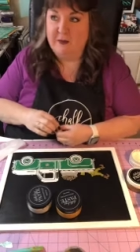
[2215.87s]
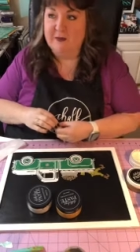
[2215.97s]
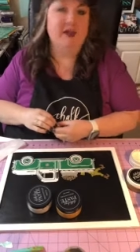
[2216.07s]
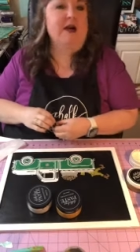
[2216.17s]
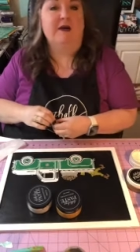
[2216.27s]
I'm,
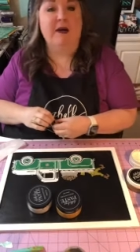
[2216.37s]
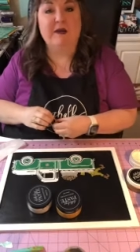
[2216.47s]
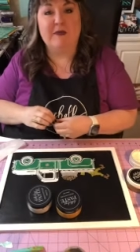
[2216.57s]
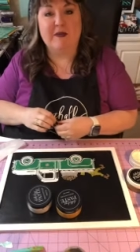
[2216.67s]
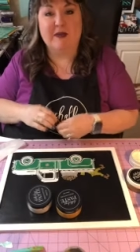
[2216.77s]
uh,
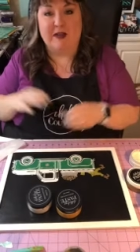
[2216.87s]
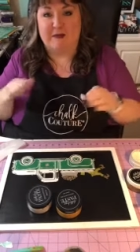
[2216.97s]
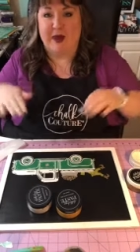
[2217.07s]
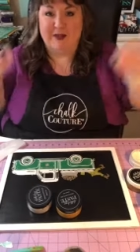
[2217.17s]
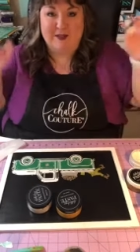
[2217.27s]
he made me like
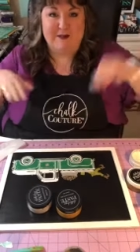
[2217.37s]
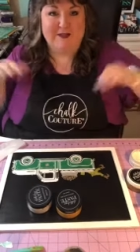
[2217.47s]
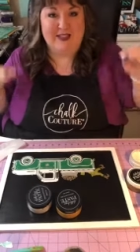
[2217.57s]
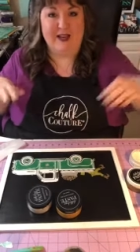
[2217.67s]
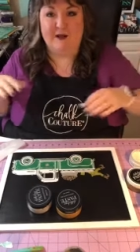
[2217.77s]
bounce up
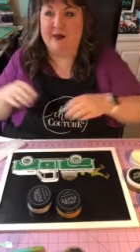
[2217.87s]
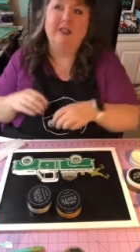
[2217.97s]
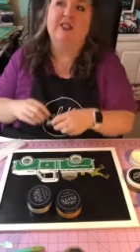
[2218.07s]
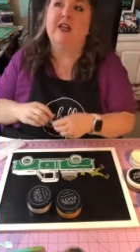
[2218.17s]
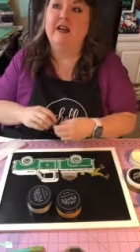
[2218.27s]
and down on my
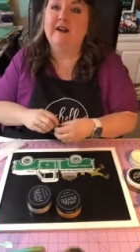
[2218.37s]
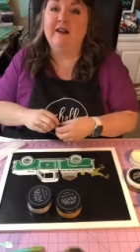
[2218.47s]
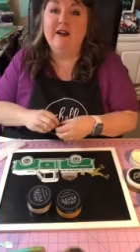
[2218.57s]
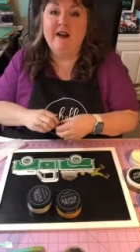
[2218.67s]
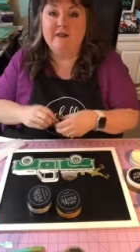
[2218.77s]

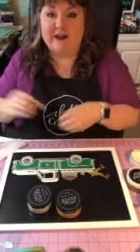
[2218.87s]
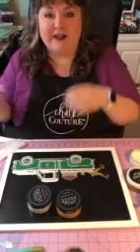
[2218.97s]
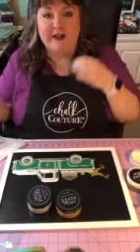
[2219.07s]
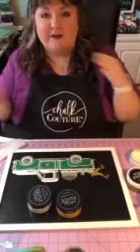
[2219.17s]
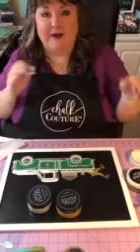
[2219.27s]
chair,
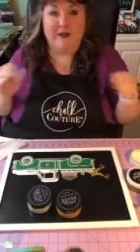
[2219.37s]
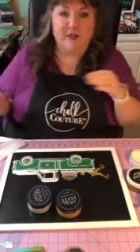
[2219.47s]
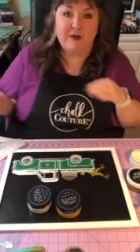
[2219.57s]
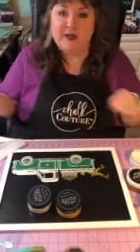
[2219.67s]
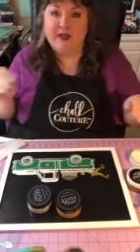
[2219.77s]
find out where it's
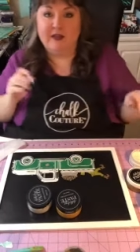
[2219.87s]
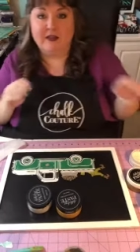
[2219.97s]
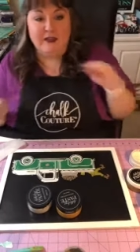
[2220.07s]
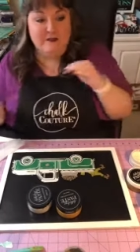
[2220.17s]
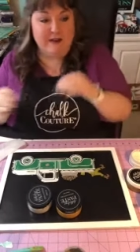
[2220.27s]
squeaking,
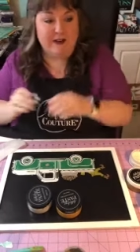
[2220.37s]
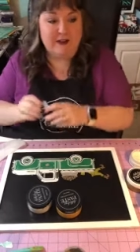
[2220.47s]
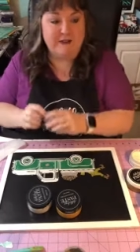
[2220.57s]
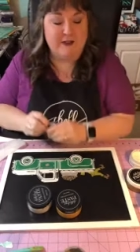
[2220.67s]
lean left